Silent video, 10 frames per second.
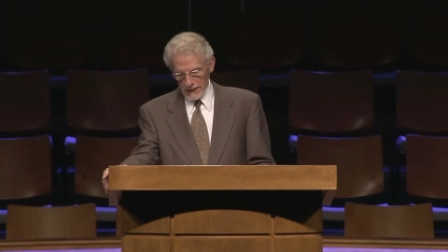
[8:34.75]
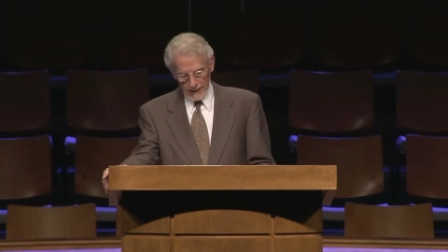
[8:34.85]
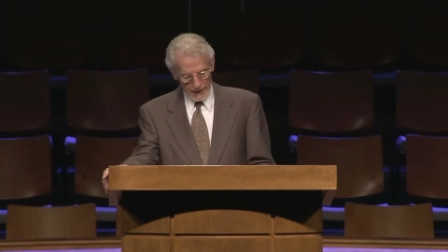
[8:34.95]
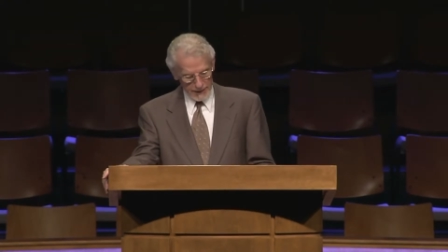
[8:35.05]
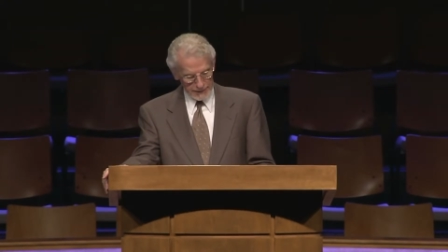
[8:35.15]

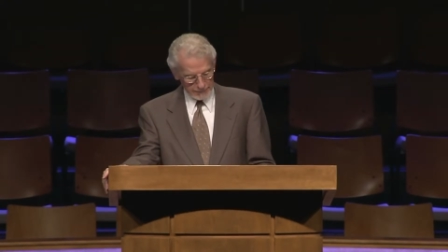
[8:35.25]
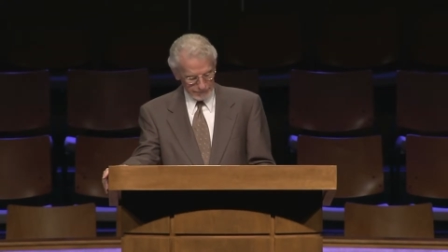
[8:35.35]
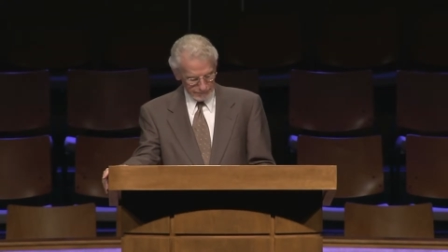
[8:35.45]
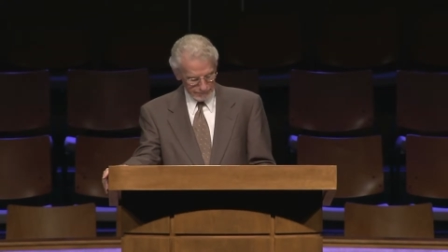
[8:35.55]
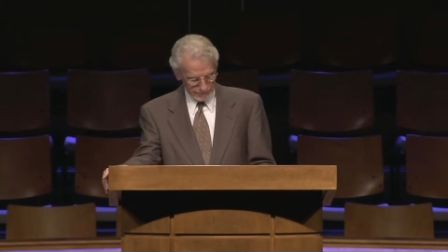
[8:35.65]
um,
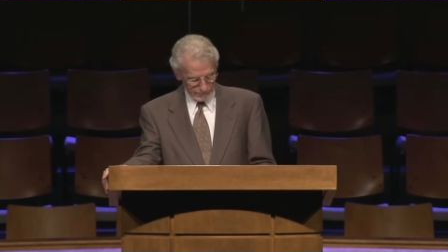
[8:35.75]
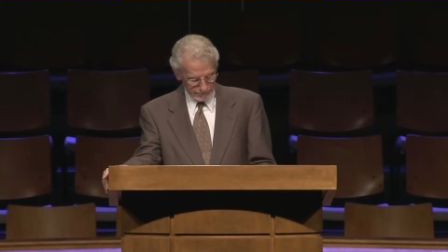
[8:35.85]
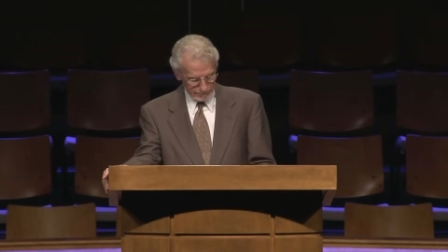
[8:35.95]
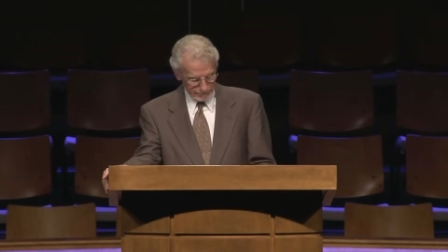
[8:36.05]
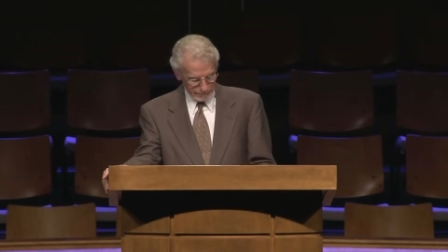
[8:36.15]

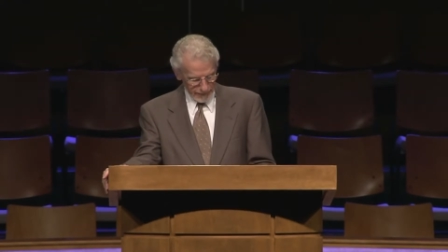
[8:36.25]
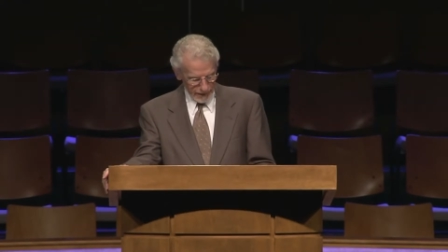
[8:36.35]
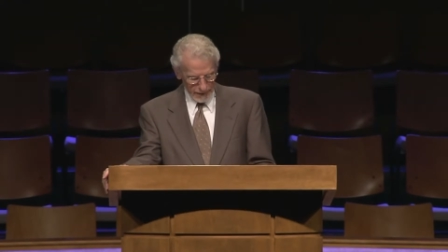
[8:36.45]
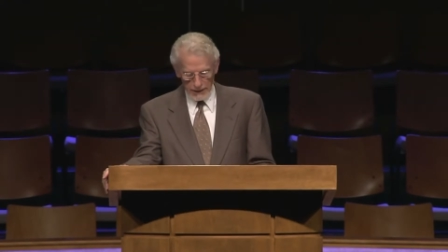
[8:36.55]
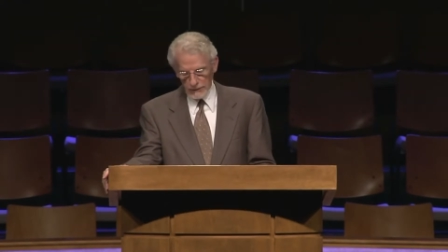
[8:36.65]

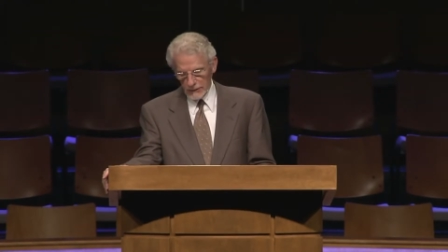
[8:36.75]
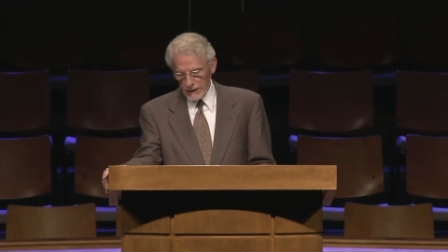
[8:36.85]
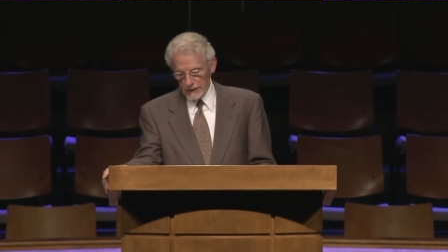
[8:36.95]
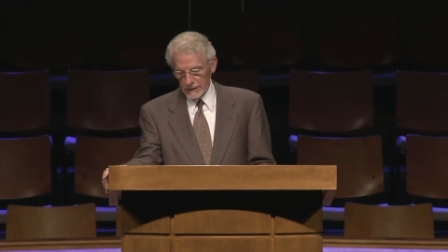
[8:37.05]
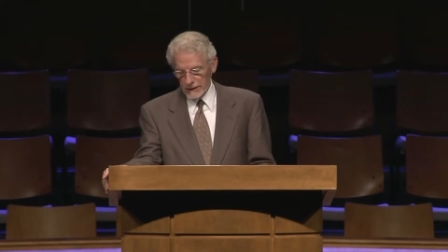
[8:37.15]
in another
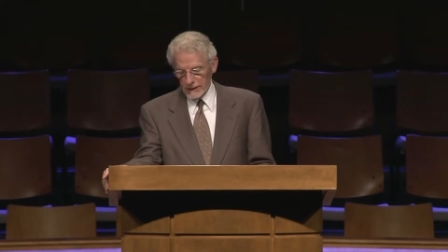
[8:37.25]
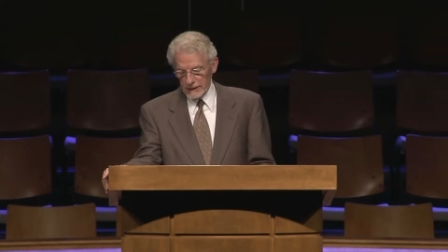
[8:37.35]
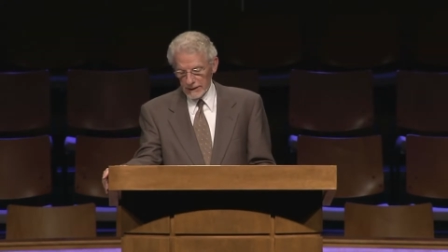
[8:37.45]
area,